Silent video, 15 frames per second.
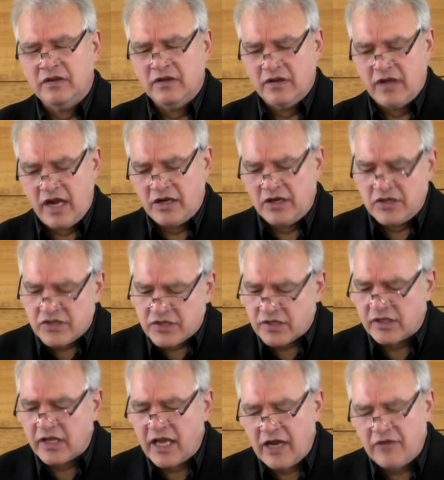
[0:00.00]
and
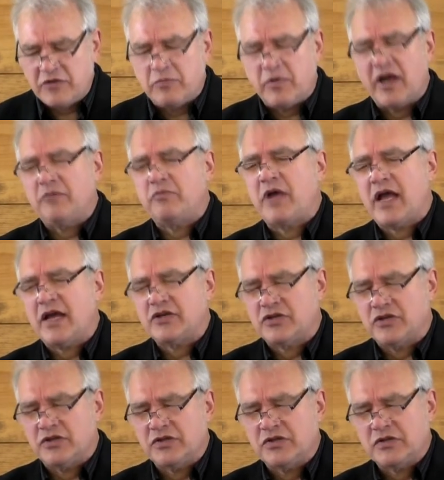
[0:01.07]
enslaved by
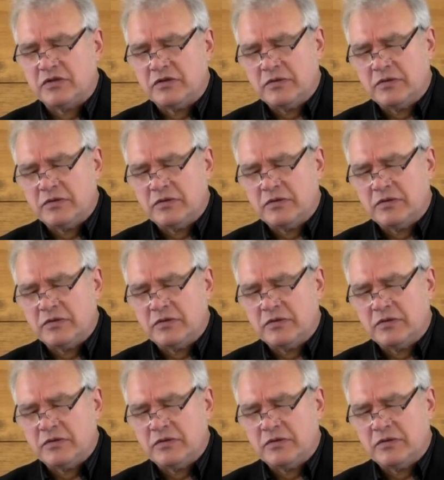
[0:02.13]
passions.